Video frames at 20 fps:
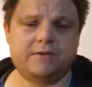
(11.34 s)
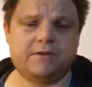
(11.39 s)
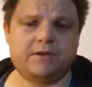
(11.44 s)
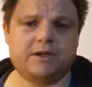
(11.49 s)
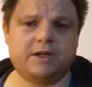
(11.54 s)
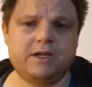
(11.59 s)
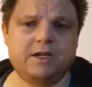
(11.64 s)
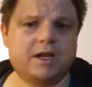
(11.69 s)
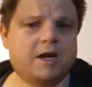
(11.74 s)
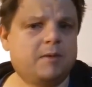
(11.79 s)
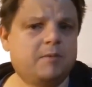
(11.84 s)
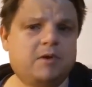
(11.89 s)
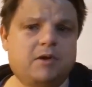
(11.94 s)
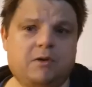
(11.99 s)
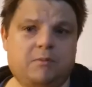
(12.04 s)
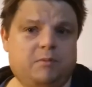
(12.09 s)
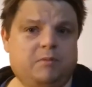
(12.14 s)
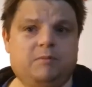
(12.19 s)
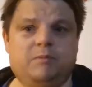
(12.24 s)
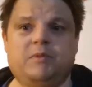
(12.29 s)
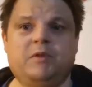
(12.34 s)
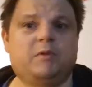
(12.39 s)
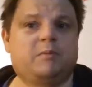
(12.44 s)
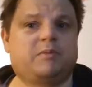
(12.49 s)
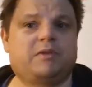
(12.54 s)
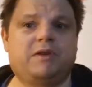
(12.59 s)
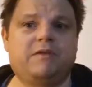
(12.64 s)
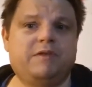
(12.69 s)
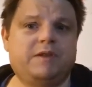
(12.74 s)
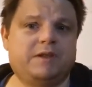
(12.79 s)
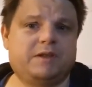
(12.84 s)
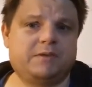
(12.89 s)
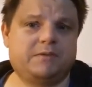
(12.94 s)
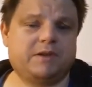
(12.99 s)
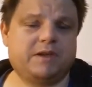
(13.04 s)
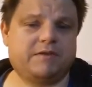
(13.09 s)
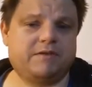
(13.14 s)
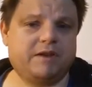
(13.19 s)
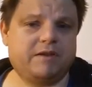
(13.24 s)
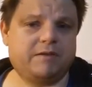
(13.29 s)
right? I'm not privy
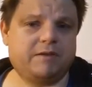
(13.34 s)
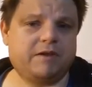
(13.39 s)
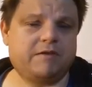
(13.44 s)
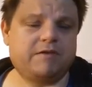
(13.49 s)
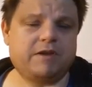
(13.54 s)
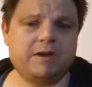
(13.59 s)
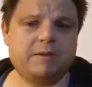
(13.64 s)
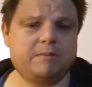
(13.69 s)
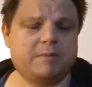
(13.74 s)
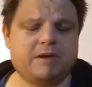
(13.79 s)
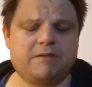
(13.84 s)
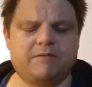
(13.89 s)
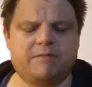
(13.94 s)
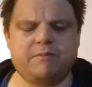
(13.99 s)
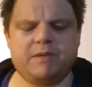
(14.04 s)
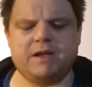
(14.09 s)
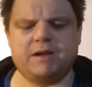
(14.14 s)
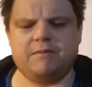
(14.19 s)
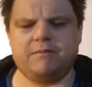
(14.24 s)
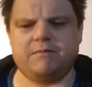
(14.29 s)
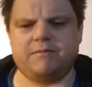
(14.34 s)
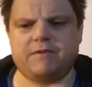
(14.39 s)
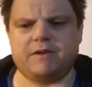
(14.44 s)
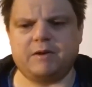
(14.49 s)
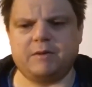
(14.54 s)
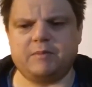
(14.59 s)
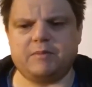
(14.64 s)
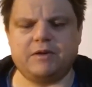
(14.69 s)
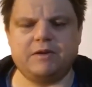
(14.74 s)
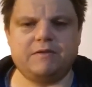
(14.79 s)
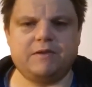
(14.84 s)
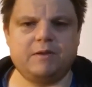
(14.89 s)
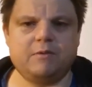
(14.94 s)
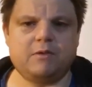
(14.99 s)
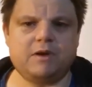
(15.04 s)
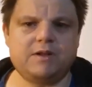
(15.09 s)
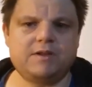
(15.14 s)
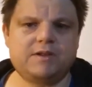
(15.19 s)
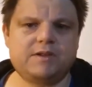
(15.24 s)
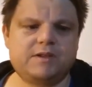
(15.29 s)
to it. I've met him very briefly
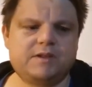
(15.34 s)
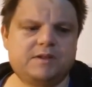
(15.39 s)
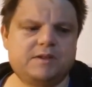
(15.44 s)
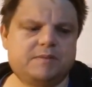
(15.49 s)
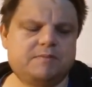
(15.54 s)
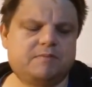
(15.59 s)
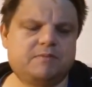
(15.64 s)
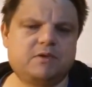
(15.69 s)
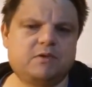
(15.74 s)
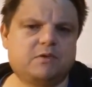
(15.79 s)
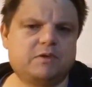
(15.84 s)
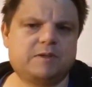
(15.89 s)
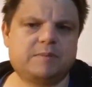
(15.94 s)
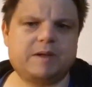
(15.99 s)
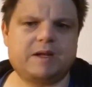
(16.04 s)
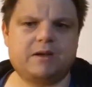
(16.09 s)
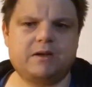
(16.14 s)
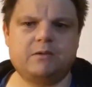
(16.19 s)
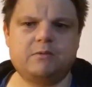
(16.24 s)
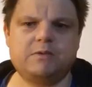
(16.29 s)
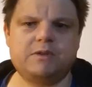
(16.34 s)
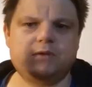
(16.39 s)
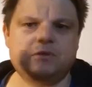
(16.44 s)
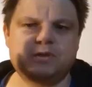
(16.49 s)
once. We talked about